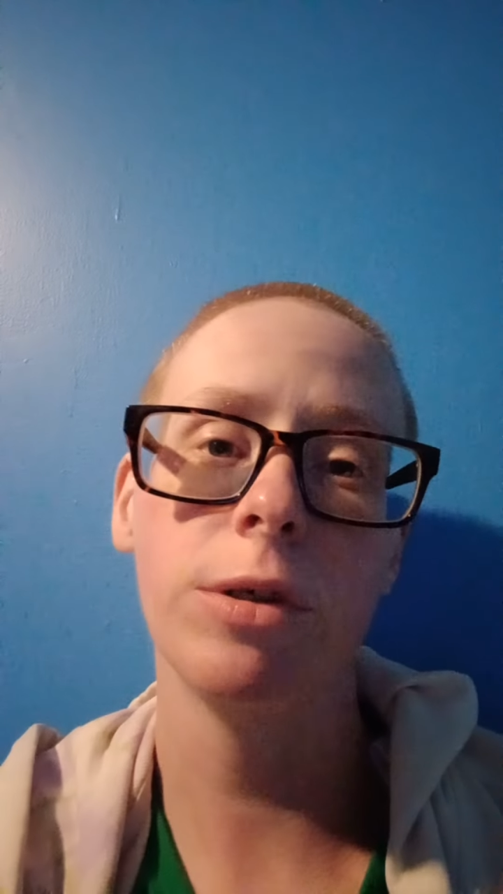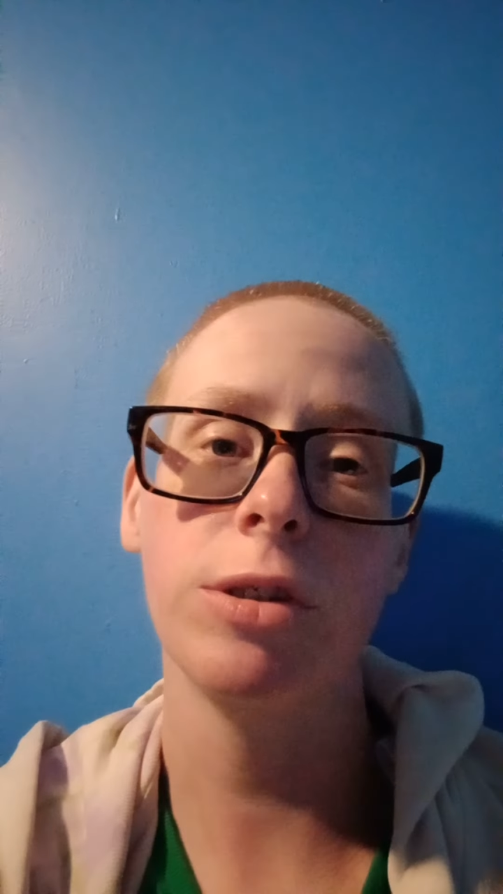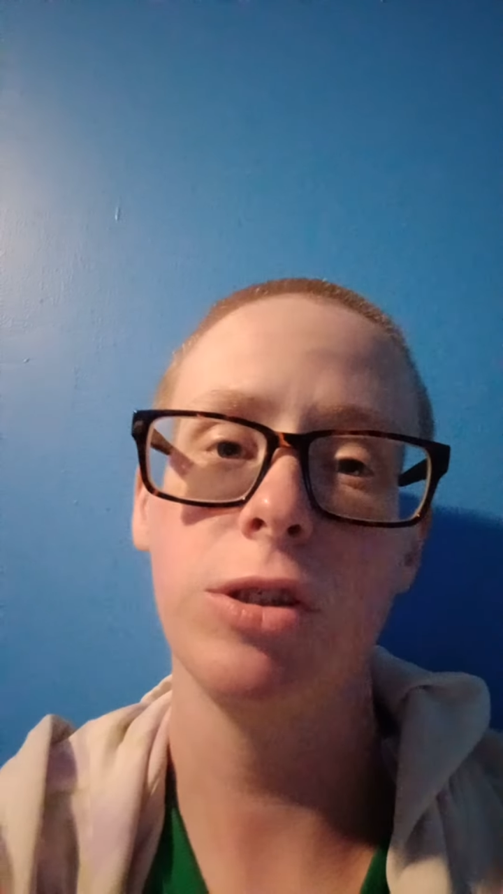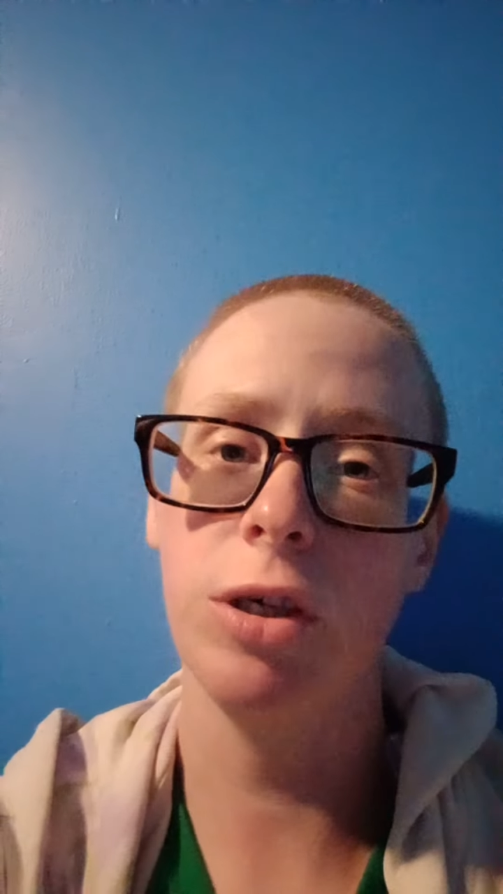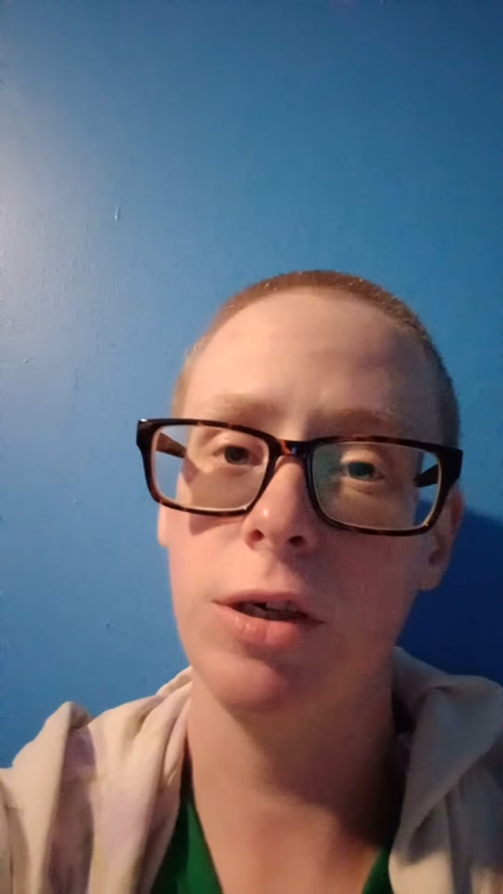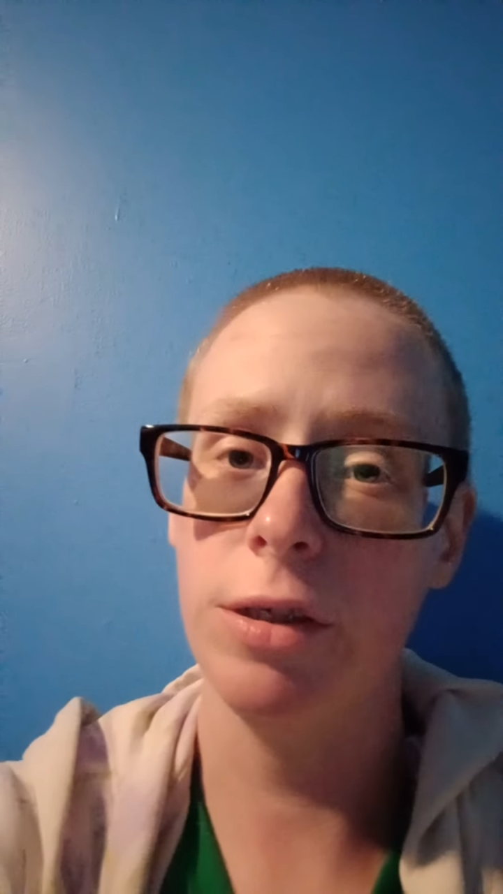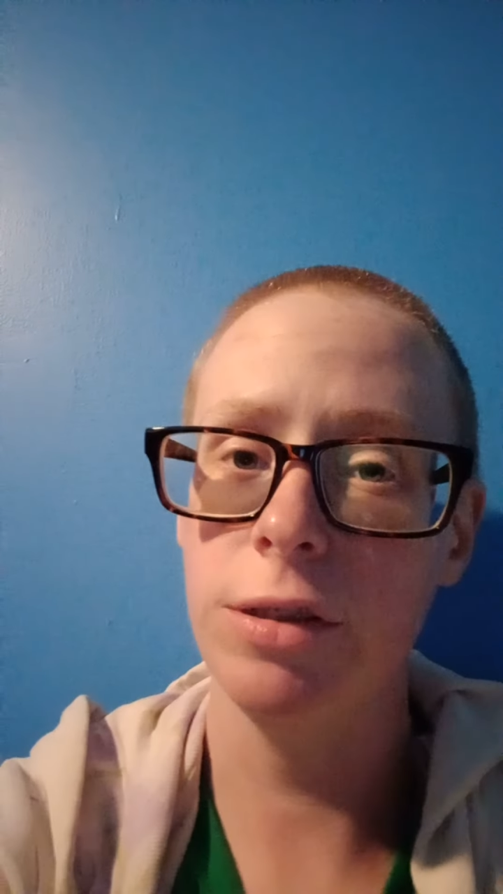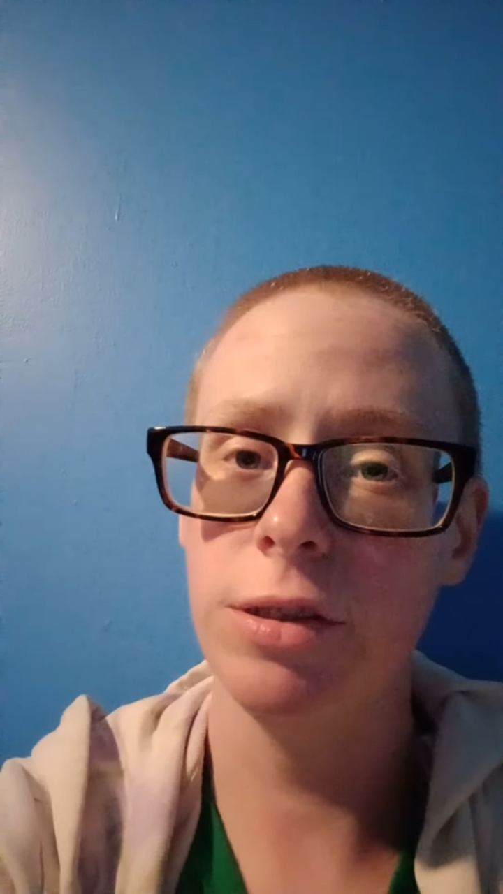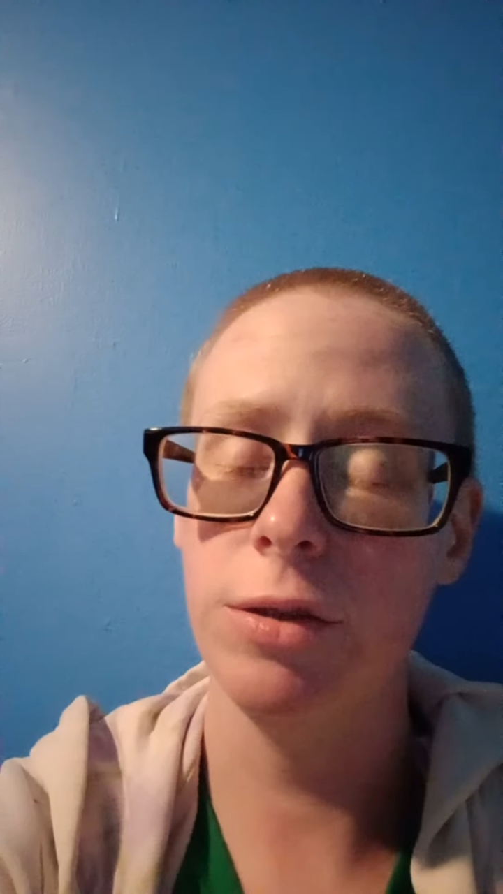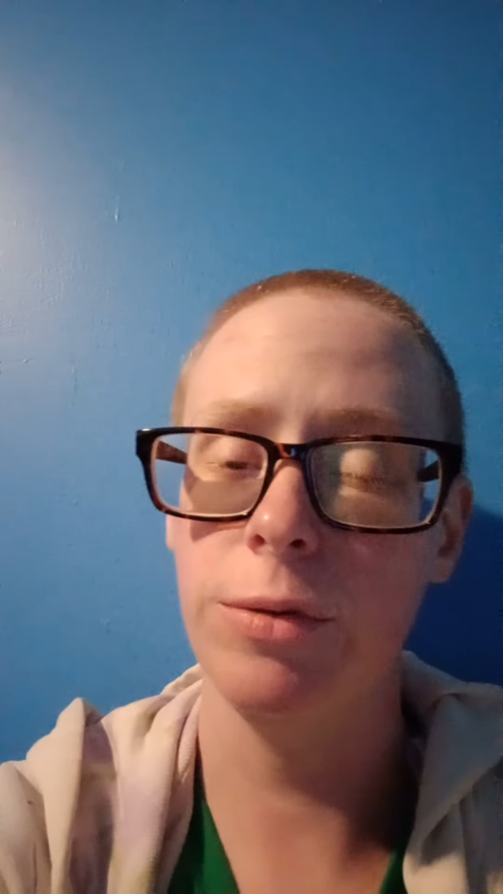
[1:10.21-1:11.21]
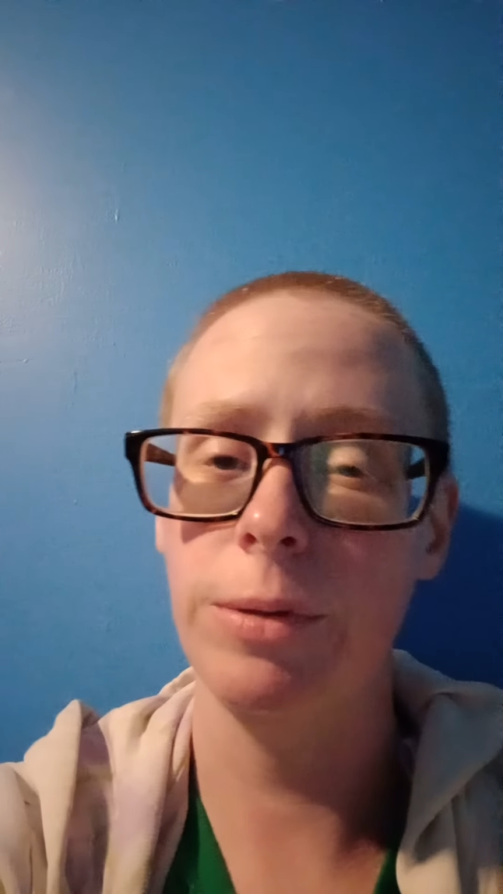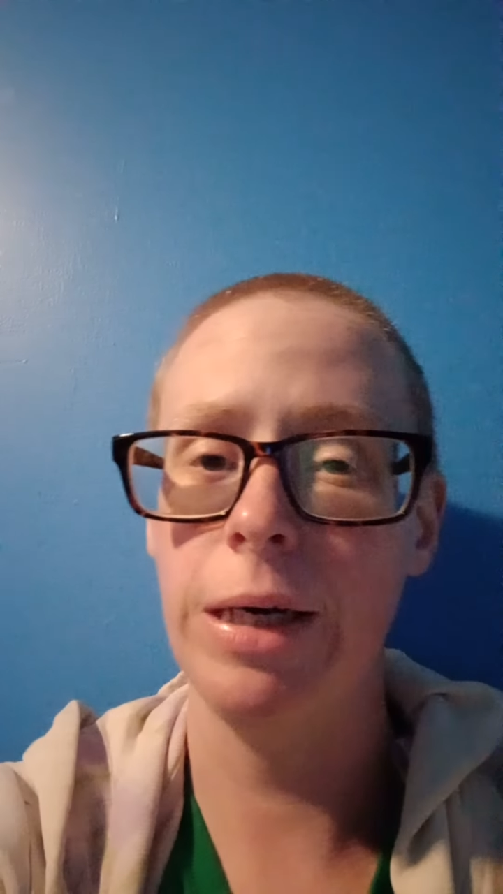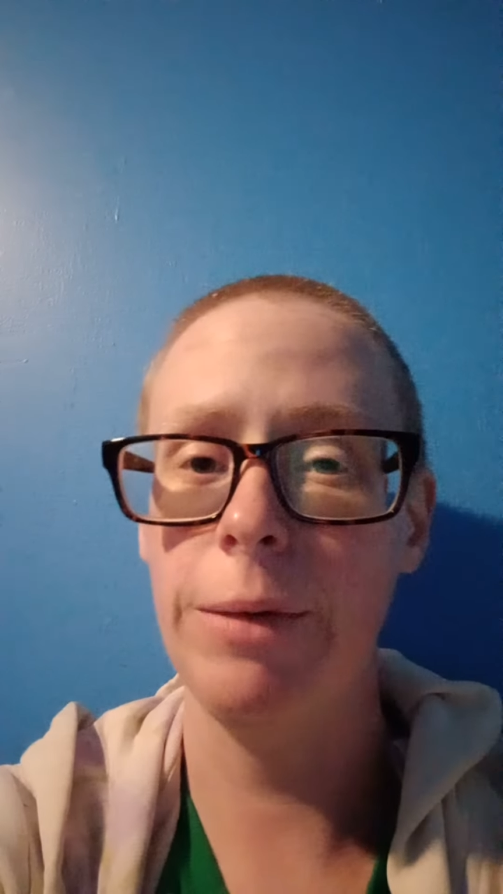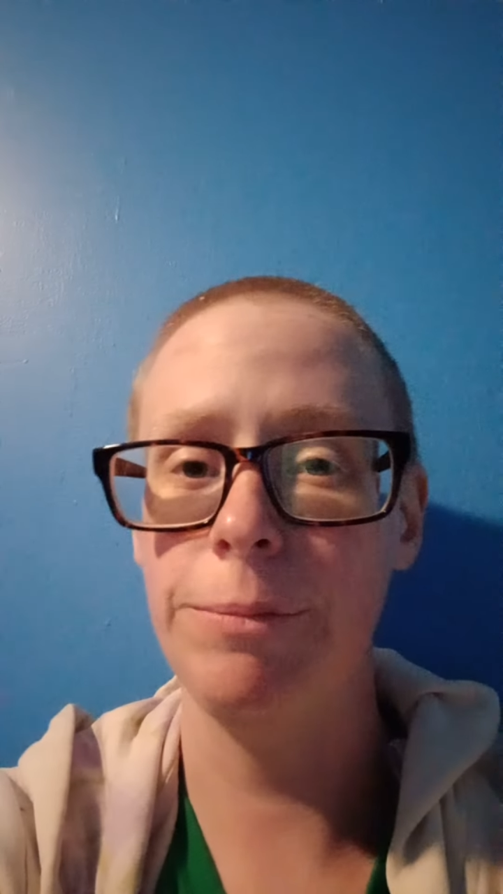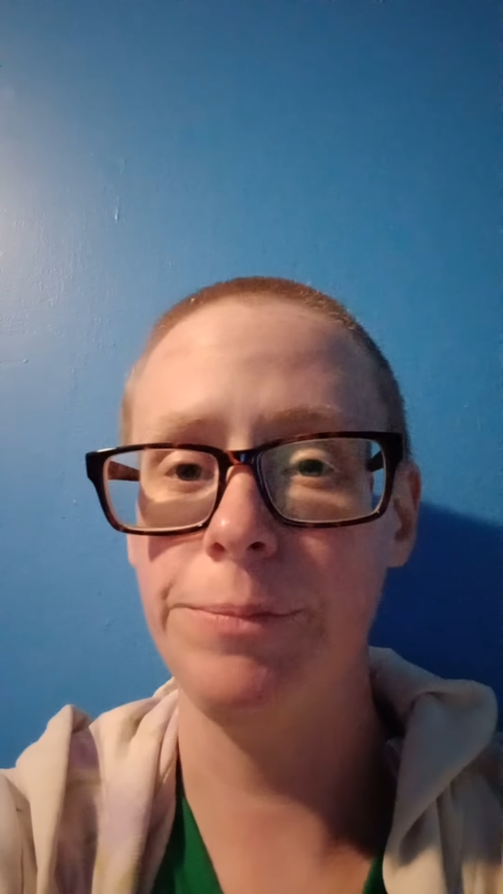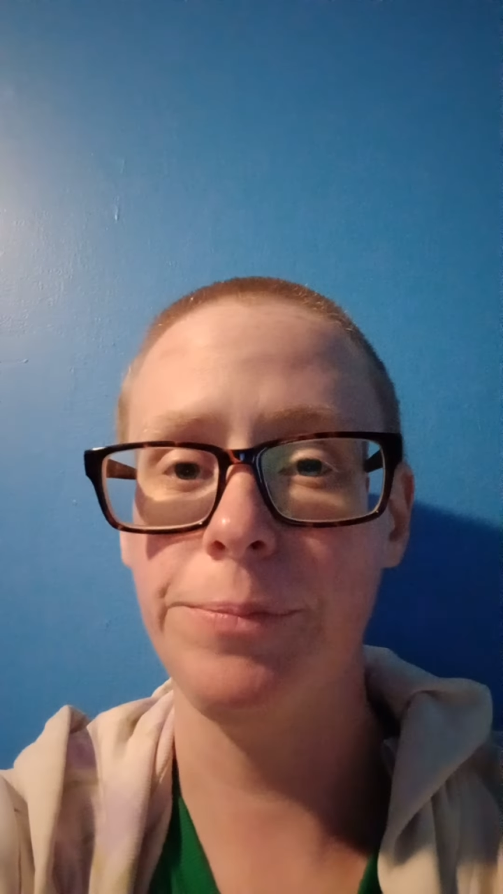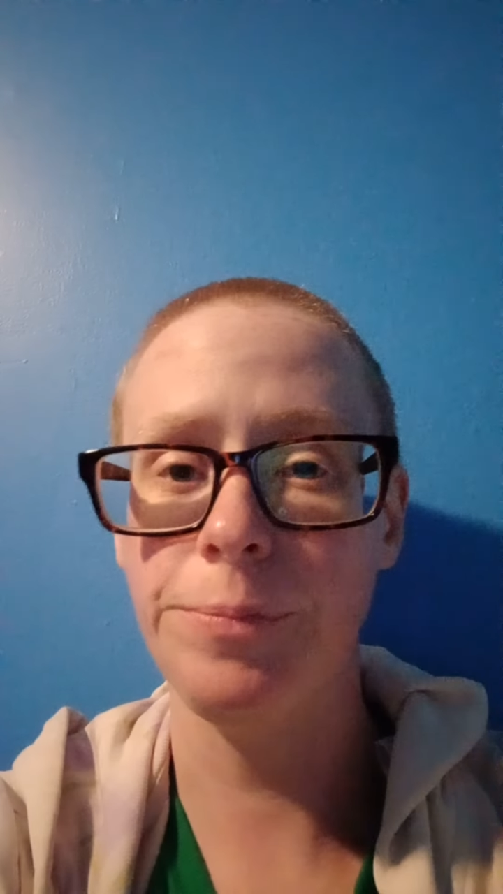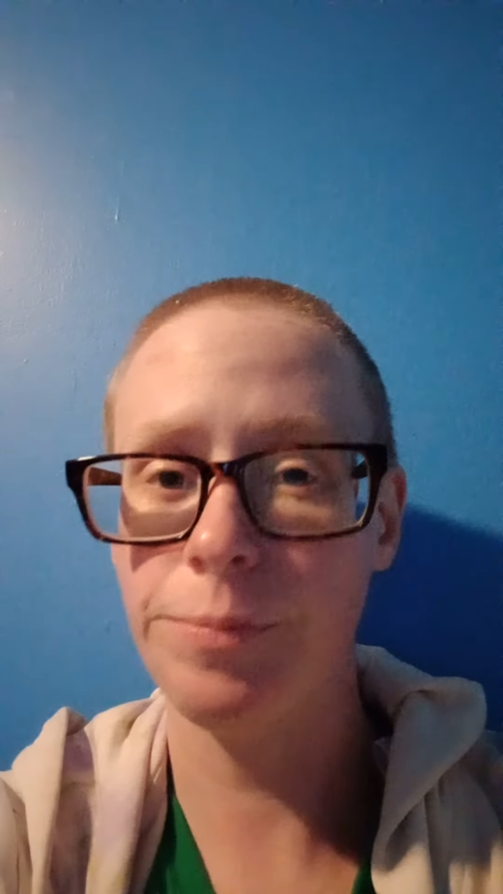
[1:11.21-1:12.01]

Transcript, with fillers: jaw. So